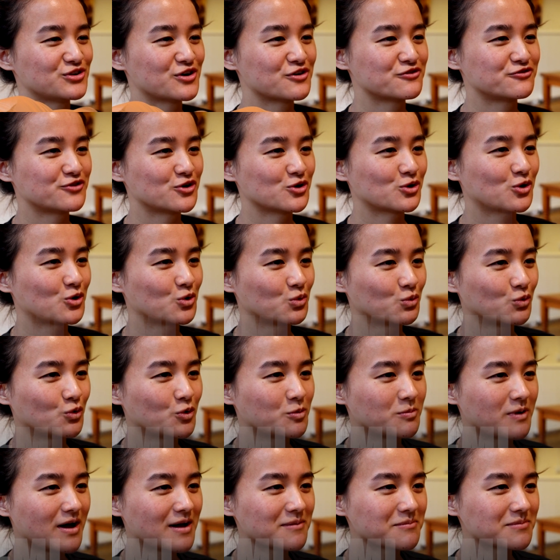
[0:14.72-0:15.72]
a vocal
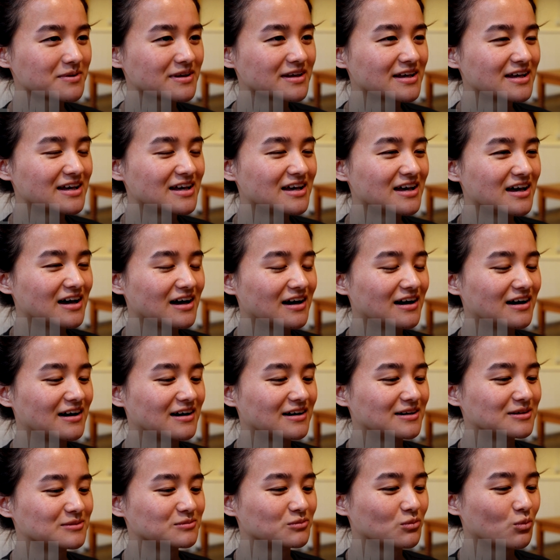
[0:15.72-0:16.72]
warm-up,
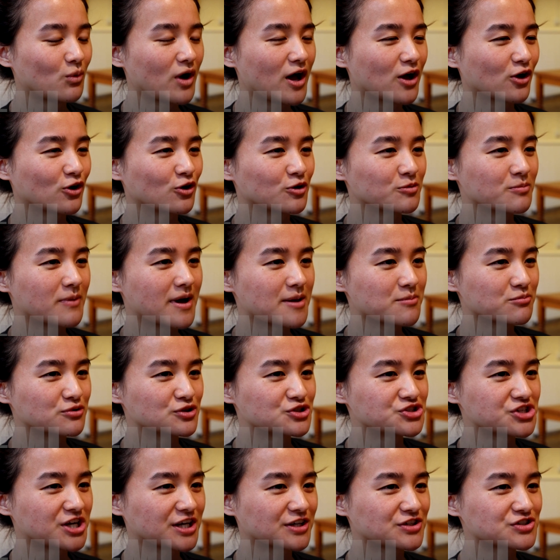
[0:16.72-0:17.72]
work on my
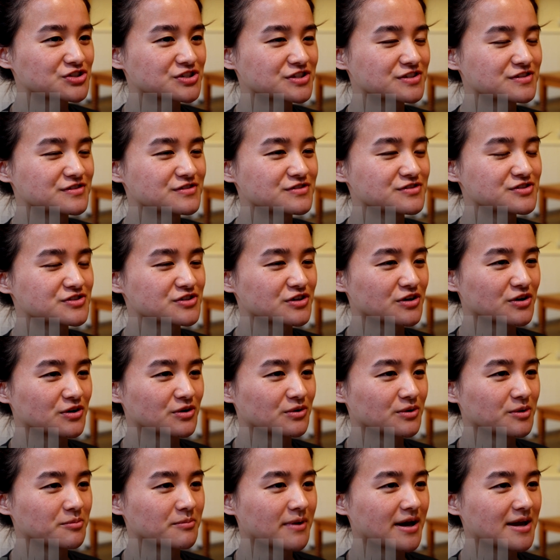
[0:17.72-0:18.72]
projection,
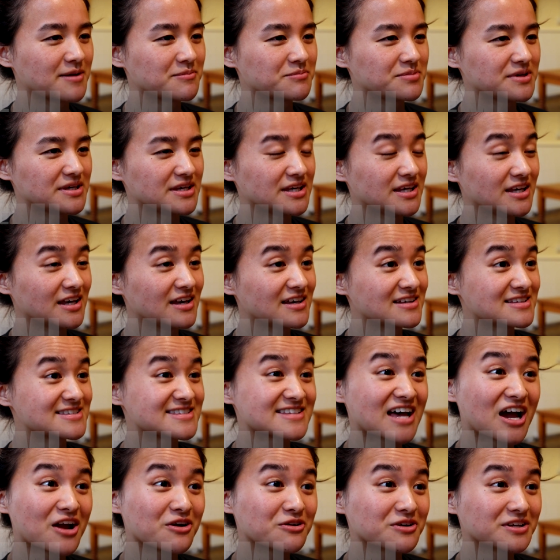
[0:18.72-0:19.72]
so it might be
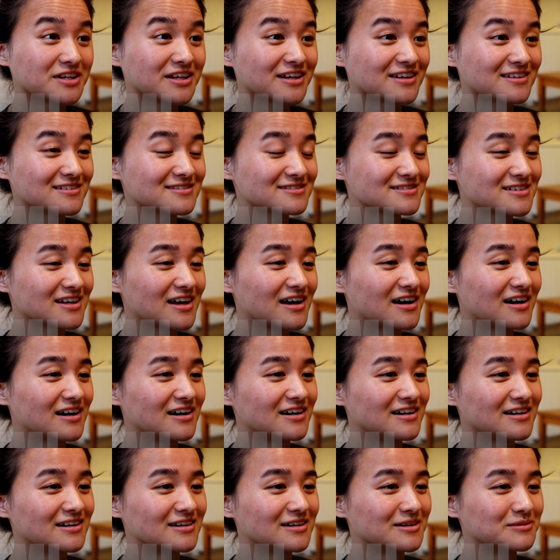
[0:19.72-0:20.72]
sirening,
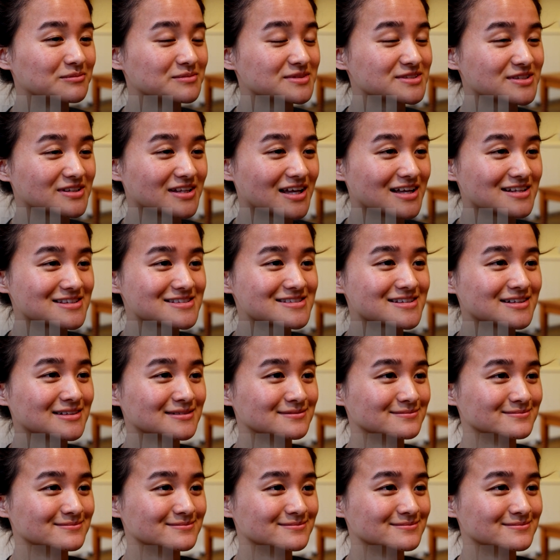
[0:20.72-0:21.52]
so that's